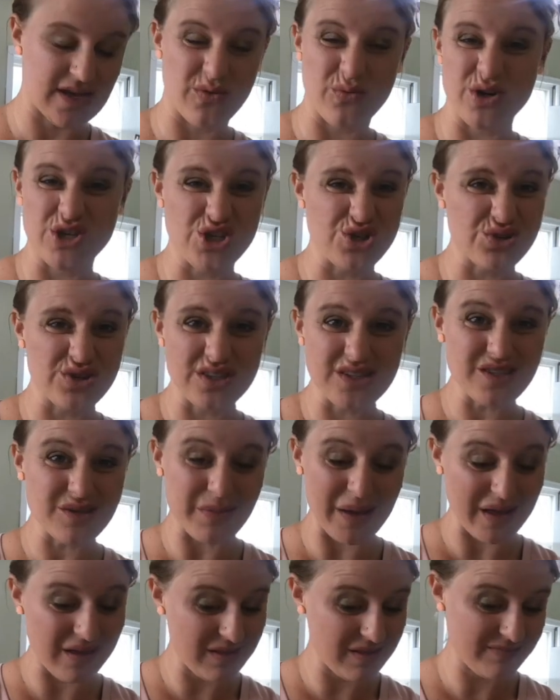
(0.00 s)
I wish you could
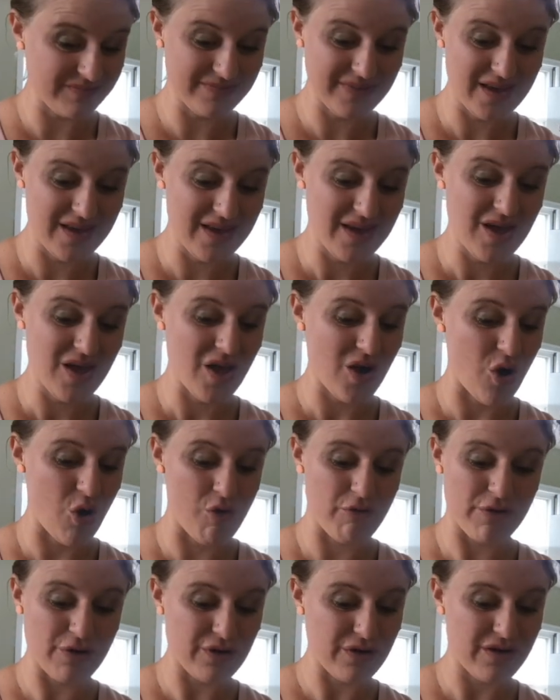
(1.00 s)
smell
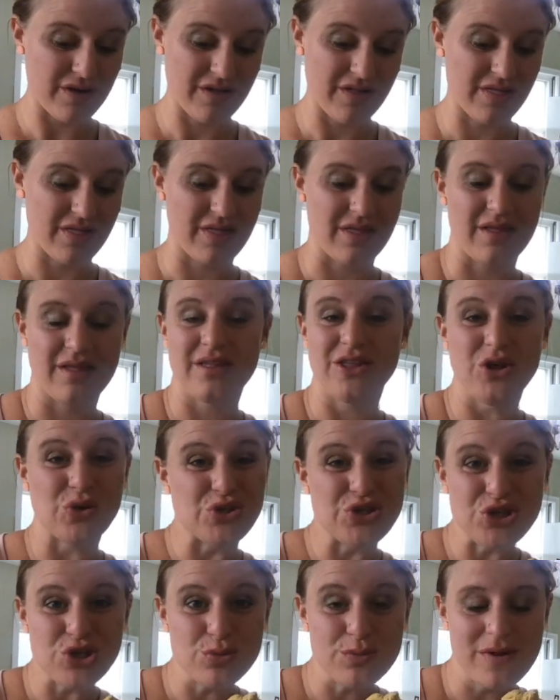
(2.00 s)
over
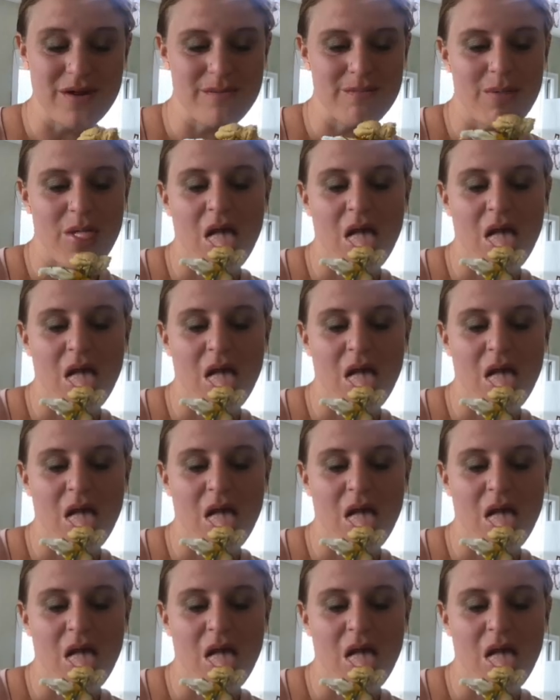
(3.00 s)
YouTube.